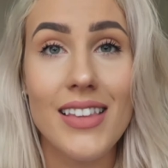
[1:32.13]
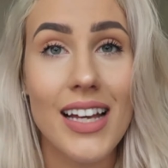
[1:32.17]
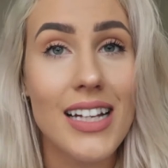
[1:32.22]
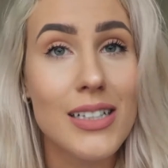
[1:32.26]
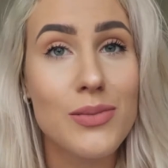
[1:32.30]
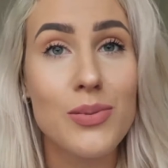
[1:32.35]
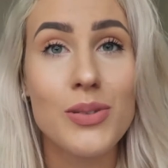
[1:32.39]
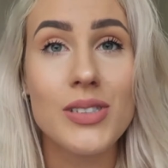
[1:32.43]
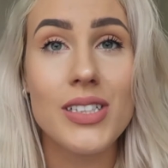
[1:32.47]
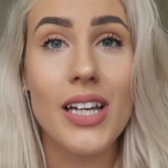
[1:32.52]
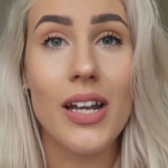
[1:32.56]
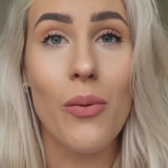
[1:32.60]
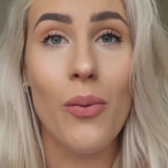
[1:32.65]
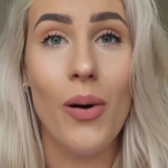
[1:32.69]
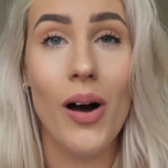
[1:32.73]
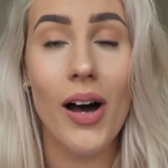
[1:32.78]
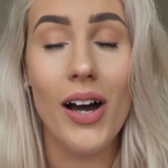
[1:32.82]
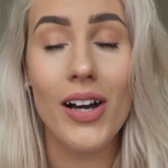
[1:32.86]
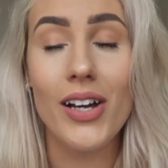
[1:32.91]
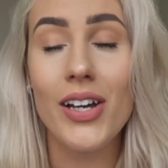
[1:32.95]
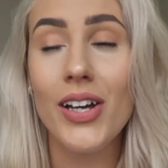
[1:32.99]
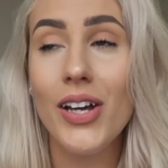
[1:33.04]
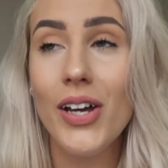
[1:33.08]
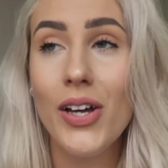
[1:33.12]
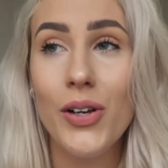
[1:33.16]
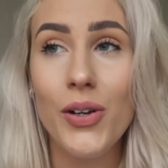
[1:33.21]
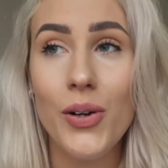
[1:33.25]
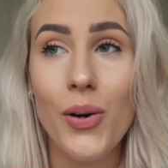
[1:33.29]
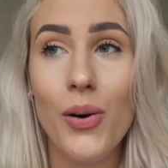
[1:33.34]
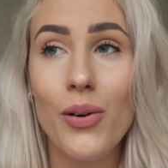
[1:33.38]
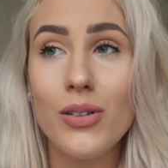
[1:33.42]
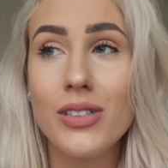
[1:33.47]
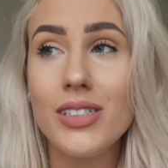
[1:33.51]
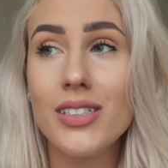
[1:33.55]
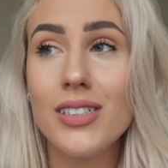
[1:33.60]
That's what's going to work,
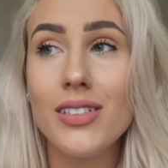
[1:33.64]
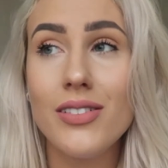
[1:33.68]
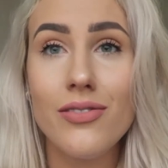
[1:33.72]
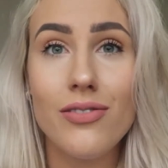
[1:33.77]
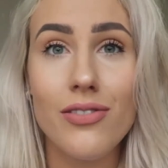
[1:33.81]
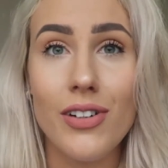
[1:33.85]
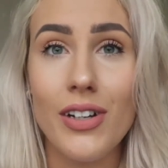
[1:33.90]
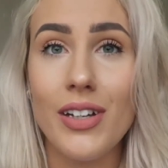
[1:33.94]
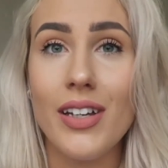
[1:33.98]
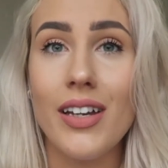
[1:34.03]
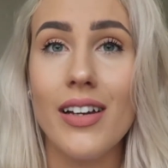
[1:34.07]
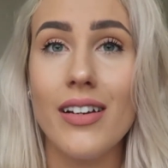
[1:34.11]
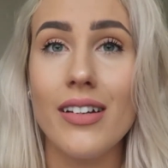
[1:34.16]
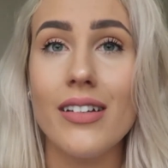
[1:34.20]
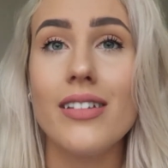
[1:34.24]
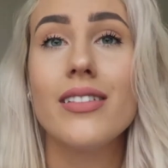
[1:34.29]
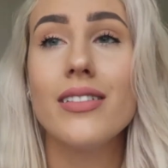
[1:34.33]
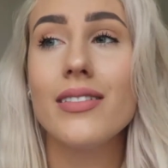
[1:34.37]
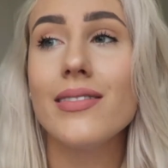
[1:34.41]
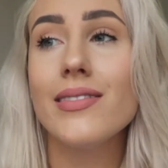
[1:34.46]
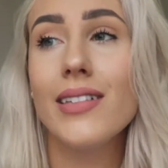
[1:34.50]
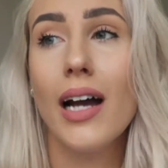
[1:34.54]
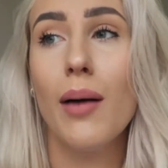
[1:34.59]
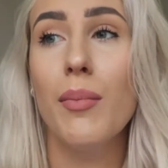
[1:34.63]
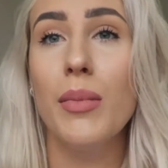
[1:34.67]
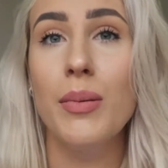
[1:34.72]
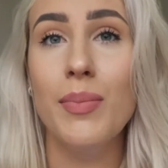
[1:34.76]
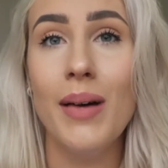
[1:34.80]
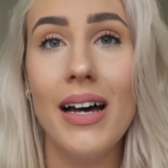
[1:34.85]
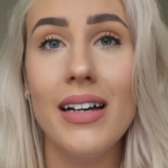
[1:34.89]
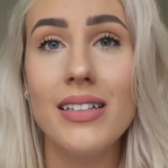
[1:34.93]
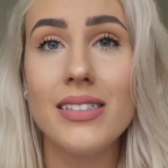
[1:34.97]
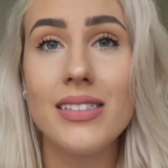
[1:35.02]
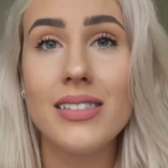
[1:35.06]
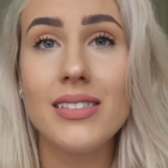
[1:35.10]
not freaking gummy
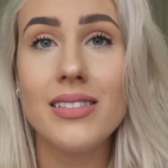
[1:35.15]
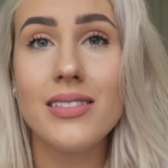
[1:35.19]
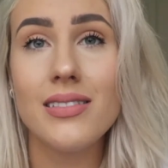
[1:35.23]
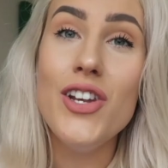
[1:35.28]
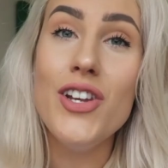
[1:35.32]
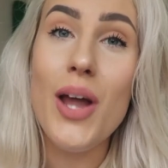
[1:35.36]
bears.